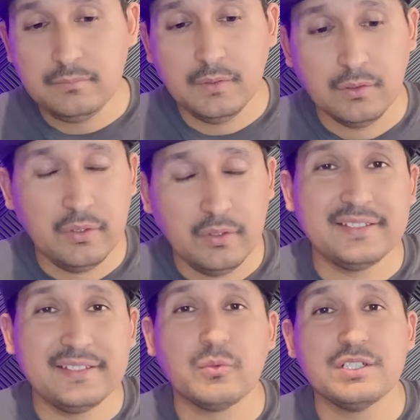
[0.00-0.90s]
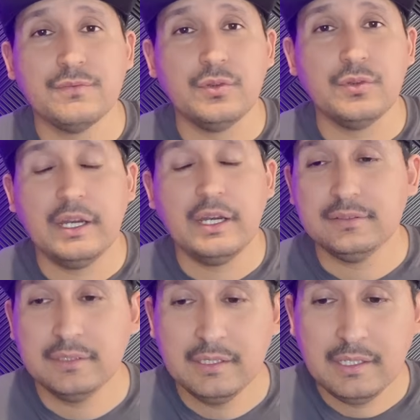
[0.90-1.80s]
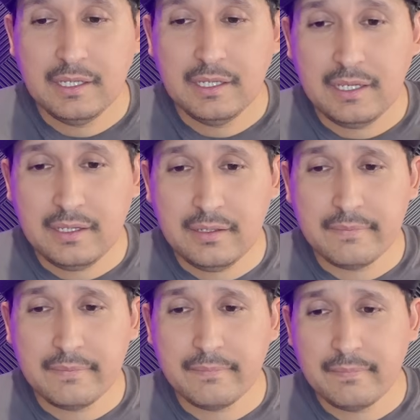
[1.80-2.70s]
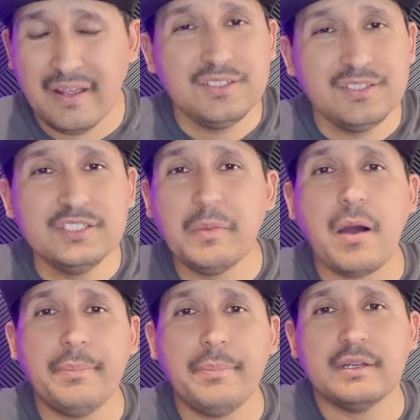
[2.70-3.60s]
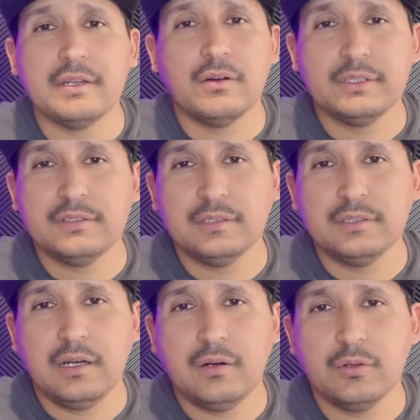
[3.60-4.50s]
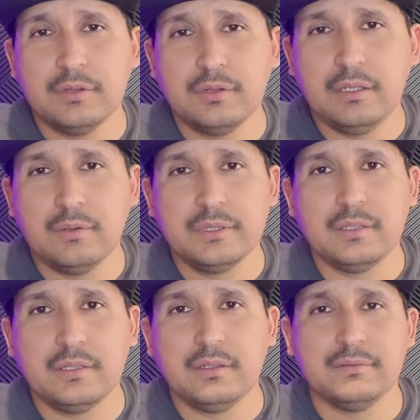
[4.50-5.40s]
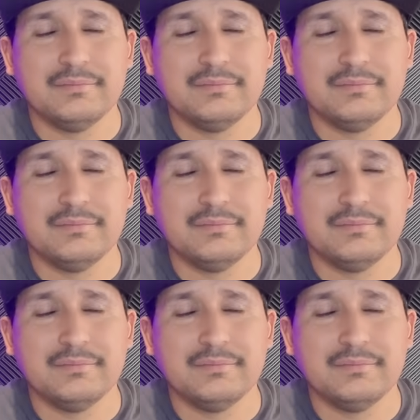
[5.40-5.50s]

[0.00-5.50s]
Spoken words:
You know, that's a question for you guys, and that's just my opinion on this whole thing with the